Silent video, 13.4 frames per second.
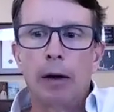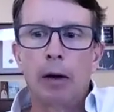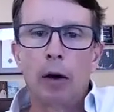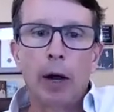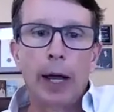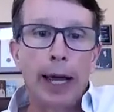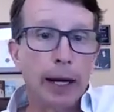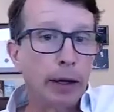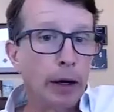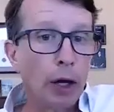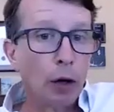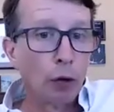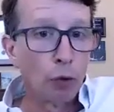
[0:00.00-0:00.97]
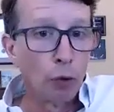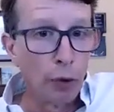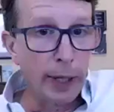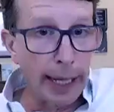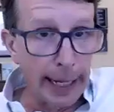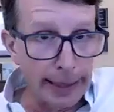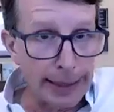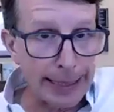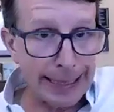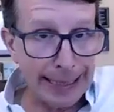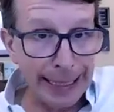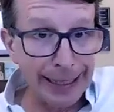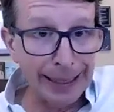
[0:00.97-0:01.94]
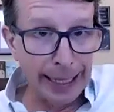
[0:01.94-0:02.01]
And
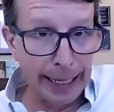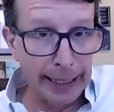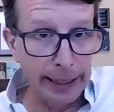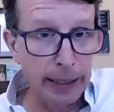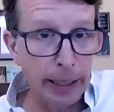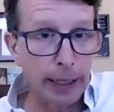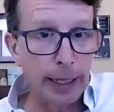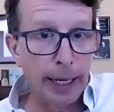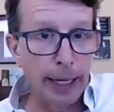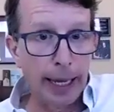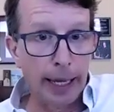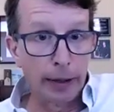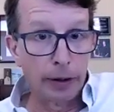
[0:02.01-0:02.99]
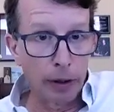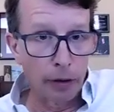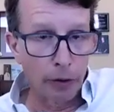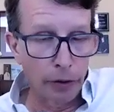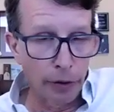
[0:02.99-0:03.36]
skilling and